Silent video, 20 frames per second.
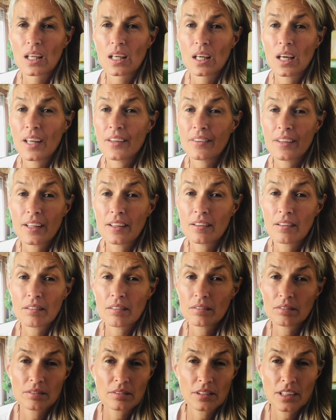And
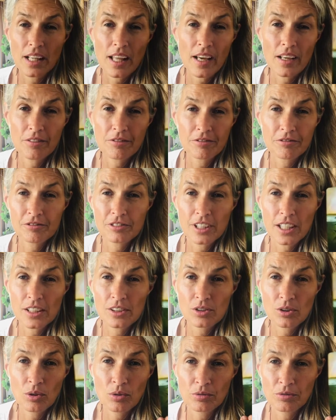then life
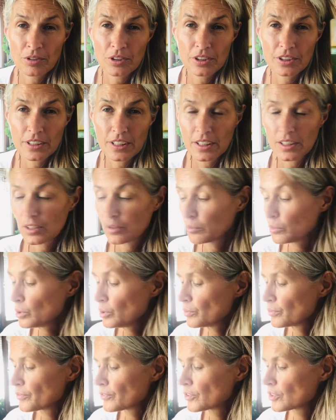takes over and then it
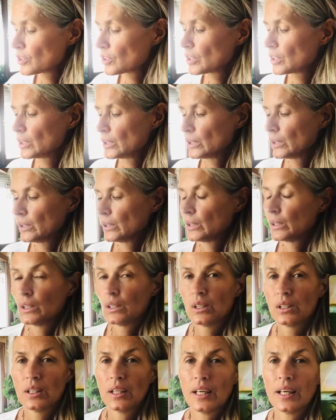moves.
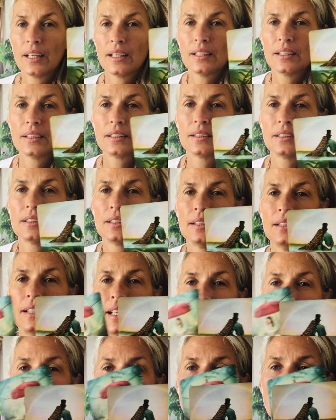And the
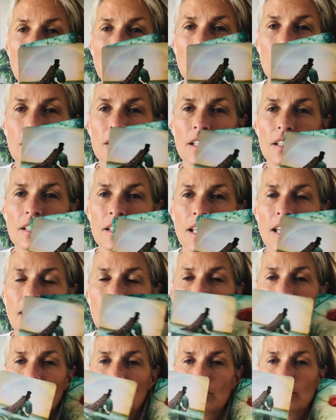next card that
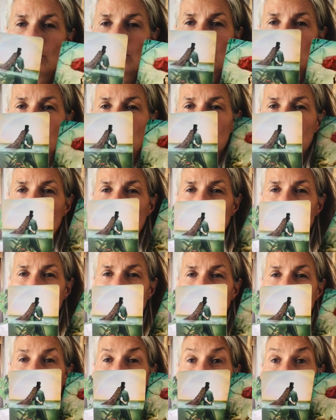came was
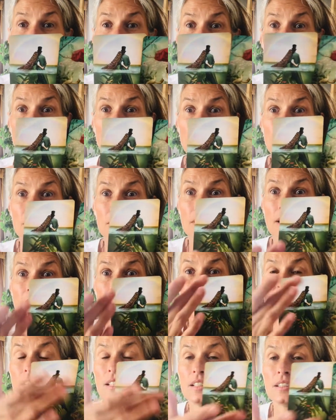
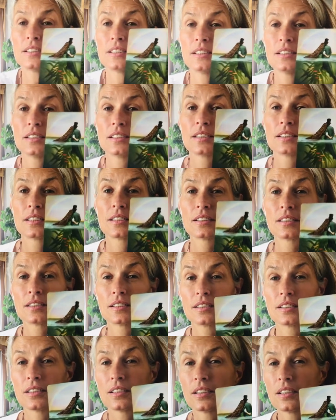that this is
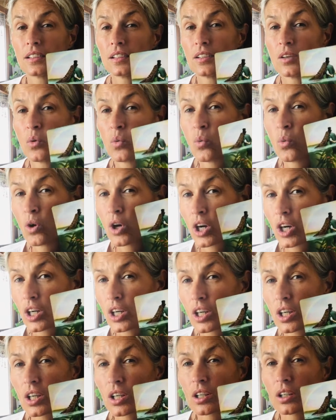
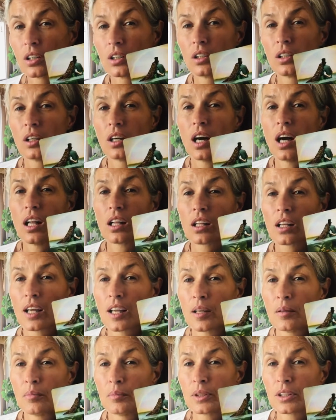work,
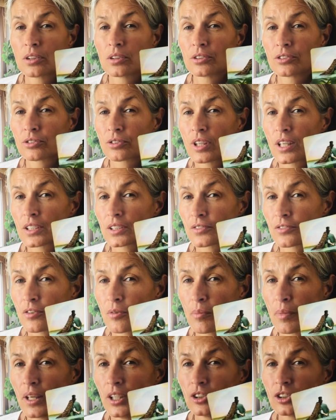alchemical
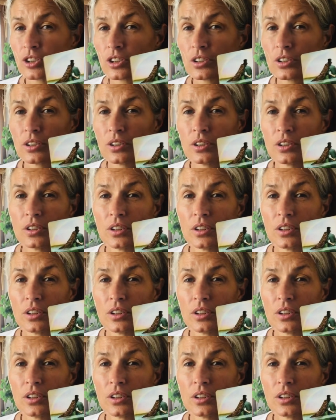transformation,